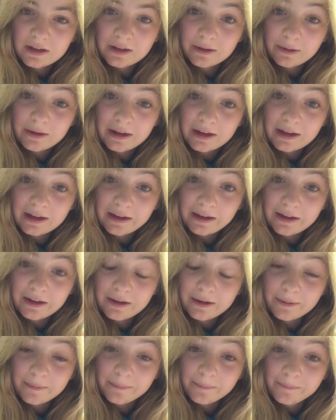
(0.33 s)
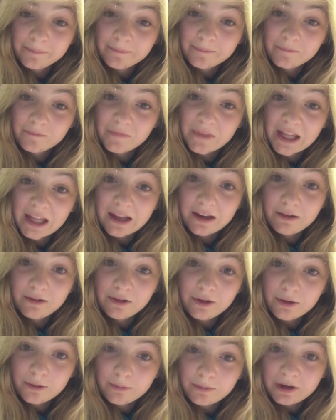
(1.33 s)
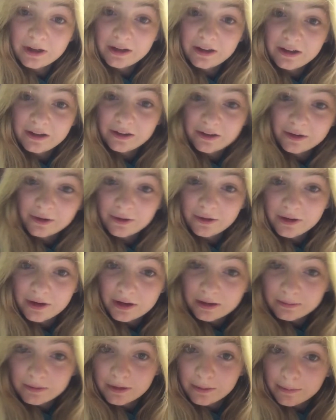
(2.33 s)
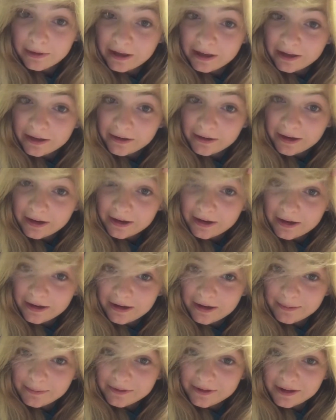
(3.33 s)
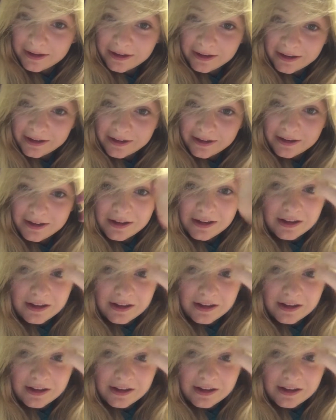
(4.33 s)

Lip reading: Okay, I don't know what is going on with my hair right now. I'm sorry.